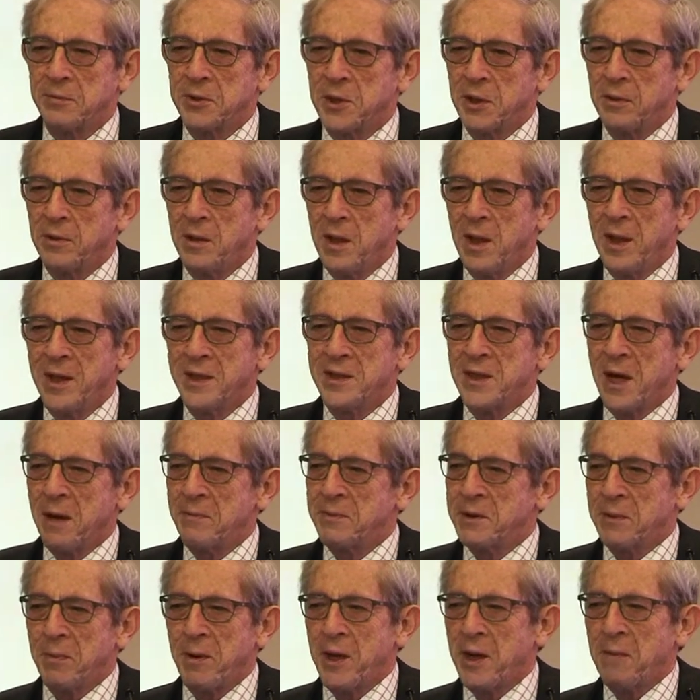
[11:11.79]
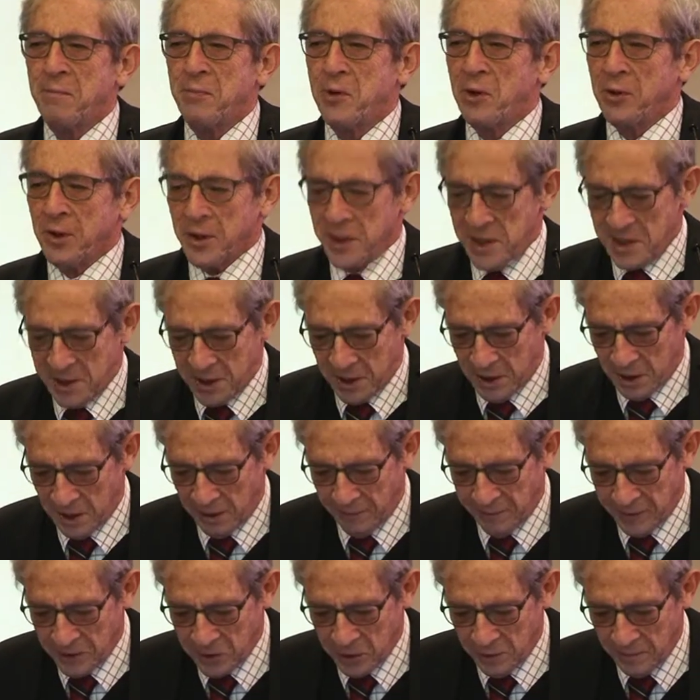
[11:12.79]
So I'm speaking purely as an
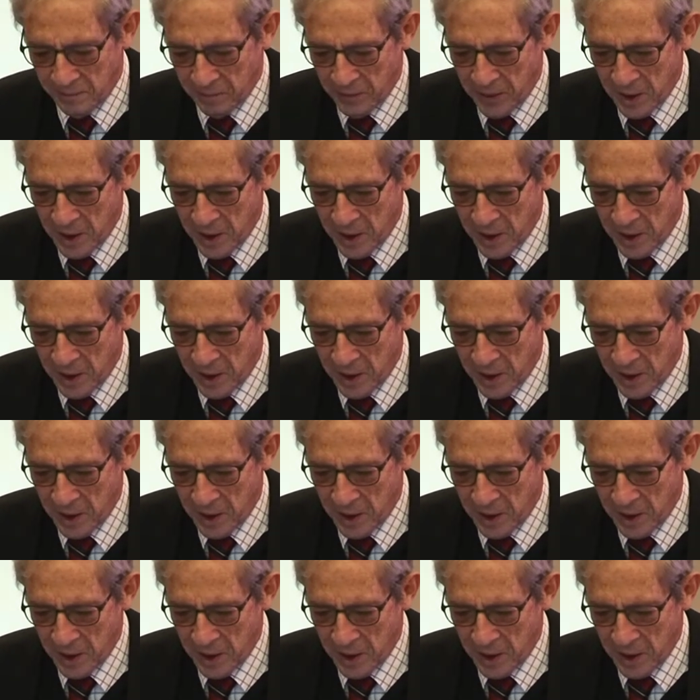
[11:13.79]
individual.